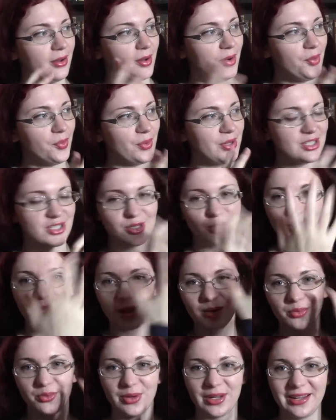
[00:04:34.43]
which you
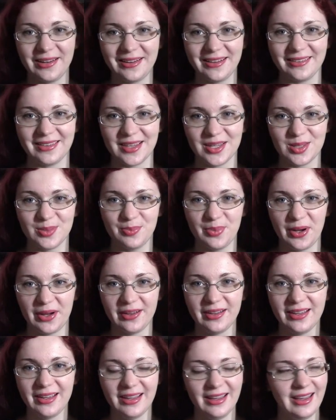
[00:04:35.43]
can read in this
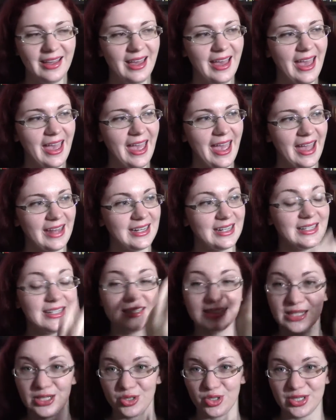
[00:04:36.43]
book, and it
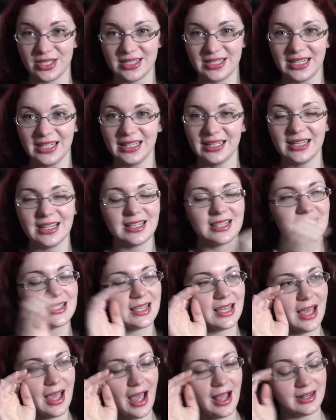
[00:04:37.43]
is interesting. It's
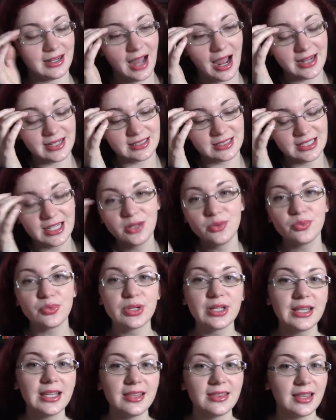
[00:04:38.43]
I, I didn't
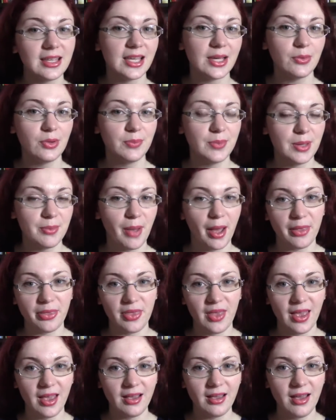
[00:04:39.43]
really think it would be my
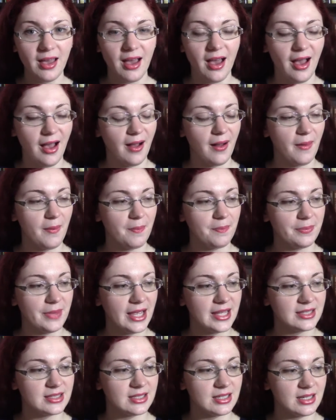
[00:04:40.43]
thing. Um,
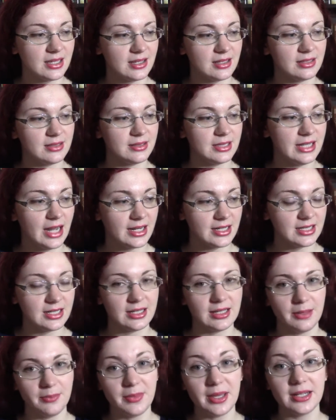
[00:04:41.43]
it's a
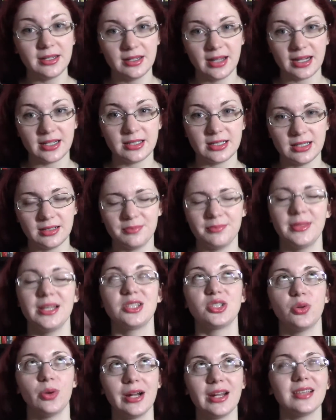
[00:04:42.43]
19 a mid 19
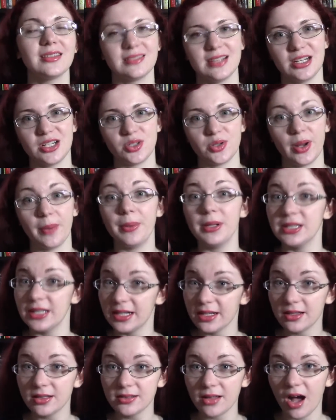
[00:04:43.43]
mid 20th century
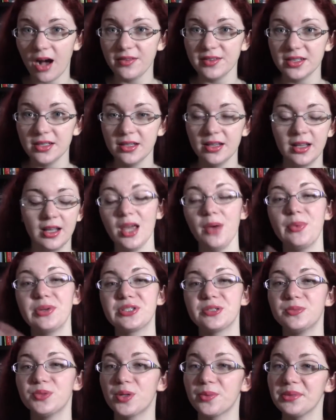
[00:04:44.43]
political novel,
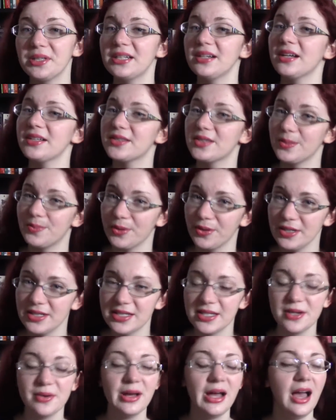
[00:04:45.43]
which I'm normally not super
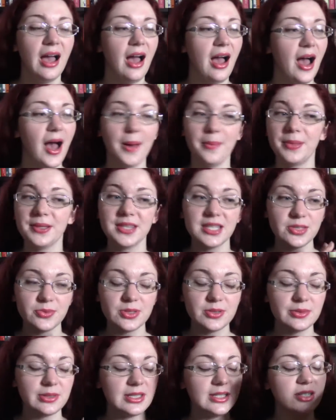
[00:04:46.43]
into. Um, but this
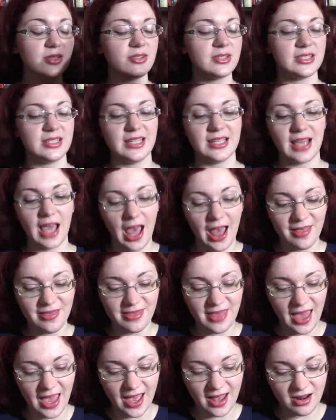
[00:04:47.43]
was really interesting. And
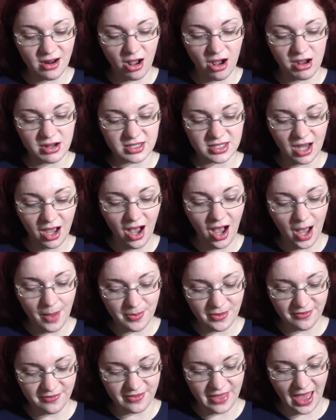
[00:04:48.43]
then on top
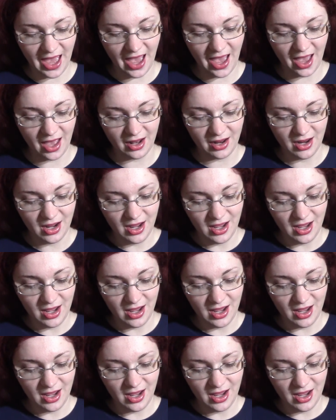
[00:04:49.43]
of that,